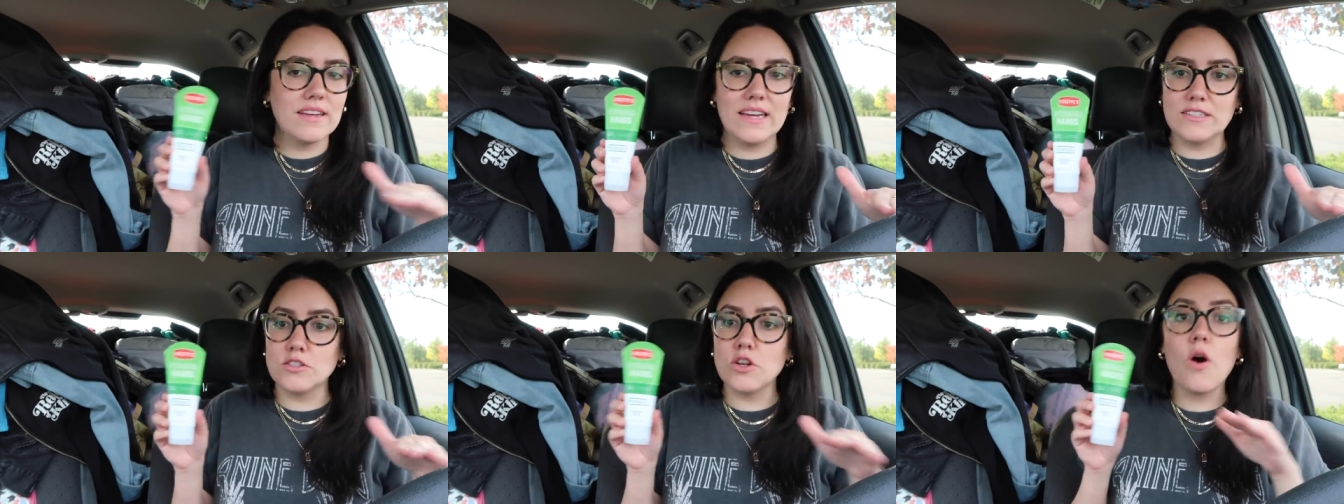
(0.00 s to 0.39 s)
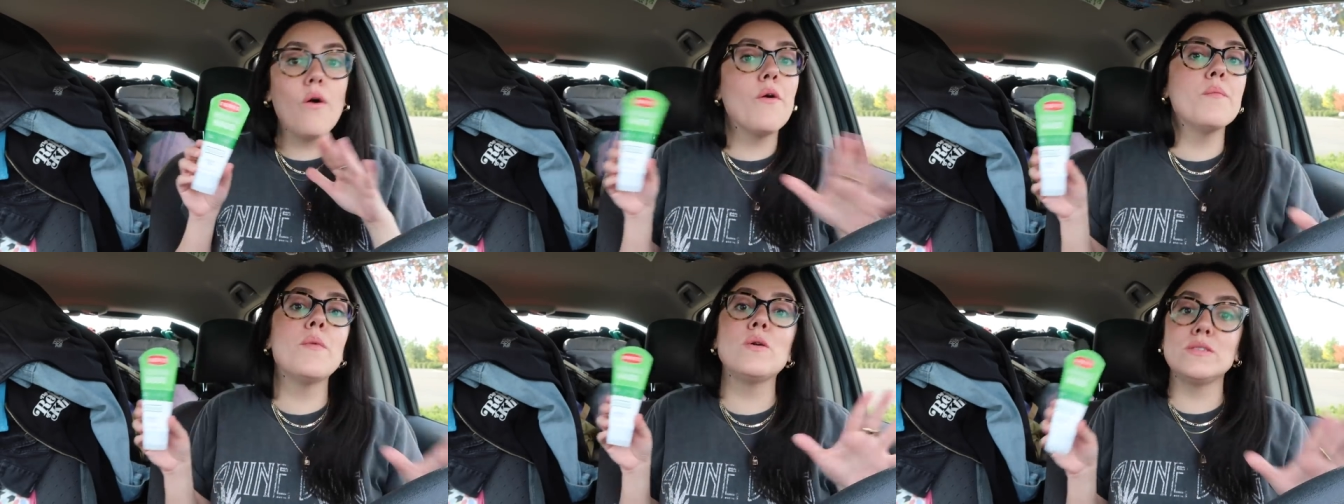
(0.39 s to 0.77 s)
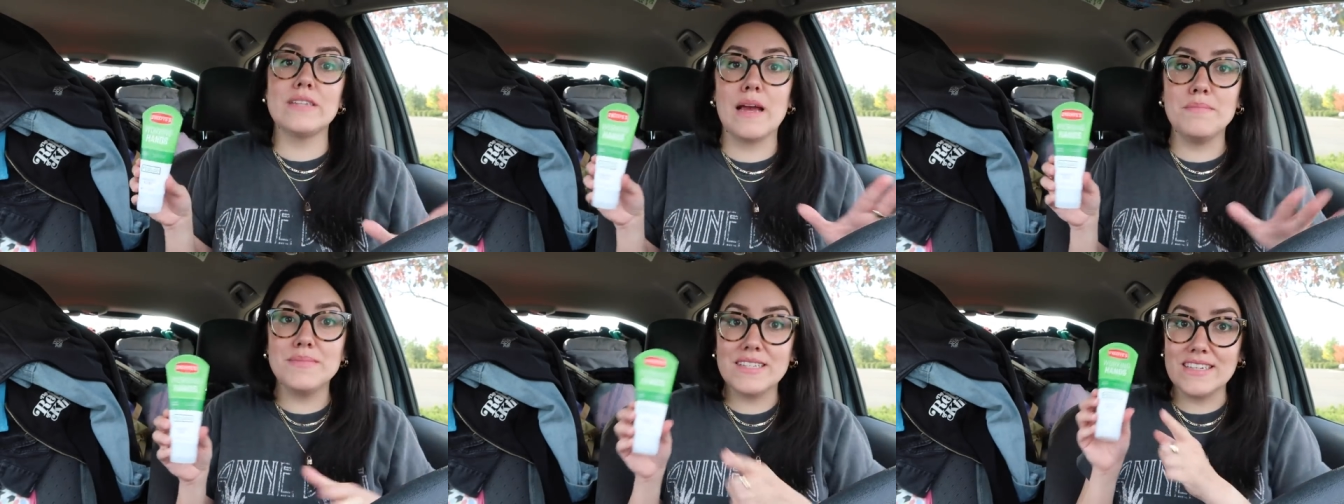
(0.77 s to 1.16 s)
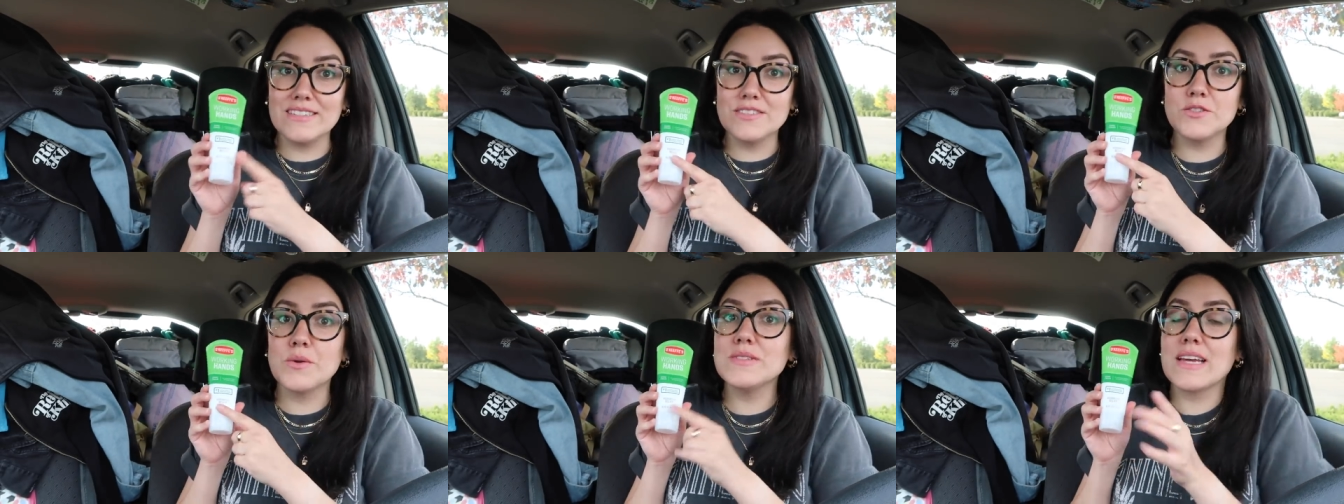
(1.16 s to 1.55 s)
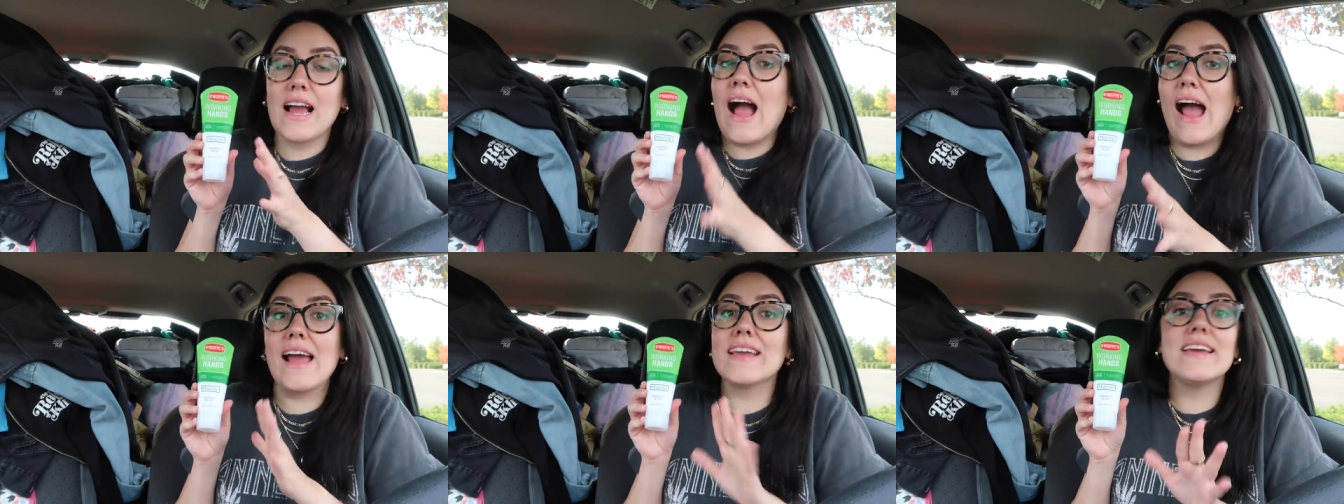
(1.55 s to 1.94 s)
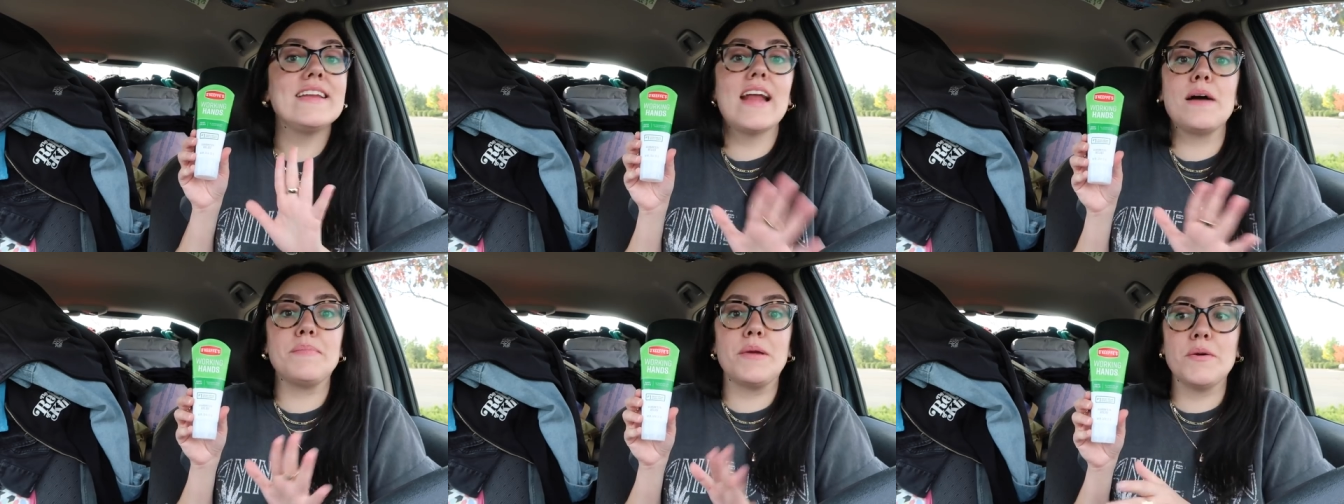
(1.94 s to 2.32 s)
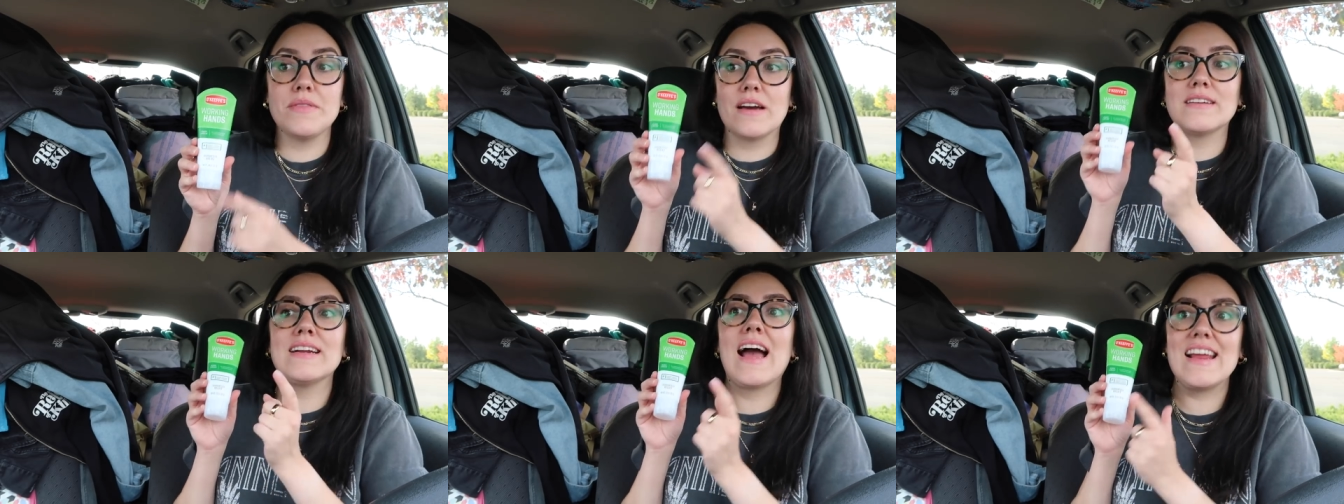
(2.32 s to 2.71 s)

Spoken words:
it's almost empty. And so I was like, I cannot be without it.